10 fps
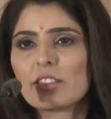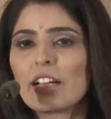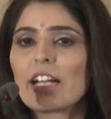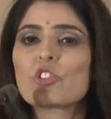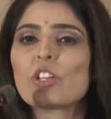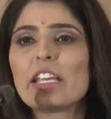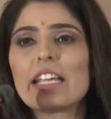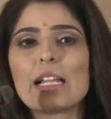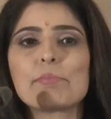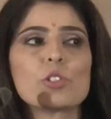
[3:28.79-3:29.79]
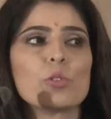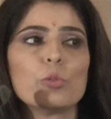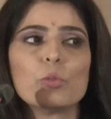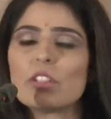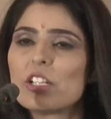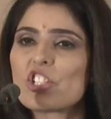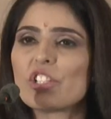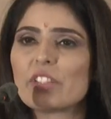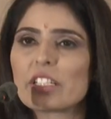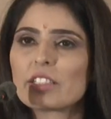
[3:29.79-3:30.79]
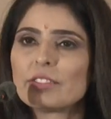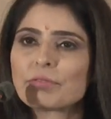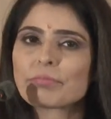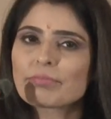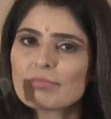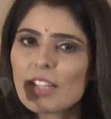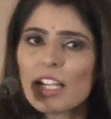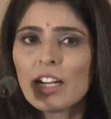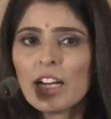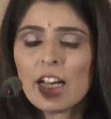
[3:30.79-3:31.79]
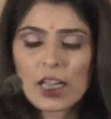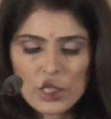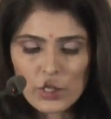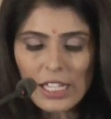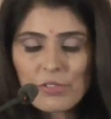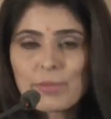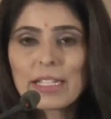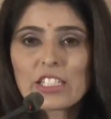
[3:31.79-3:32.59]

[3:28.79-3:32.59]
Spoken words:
actually helps you achieve it. So that was my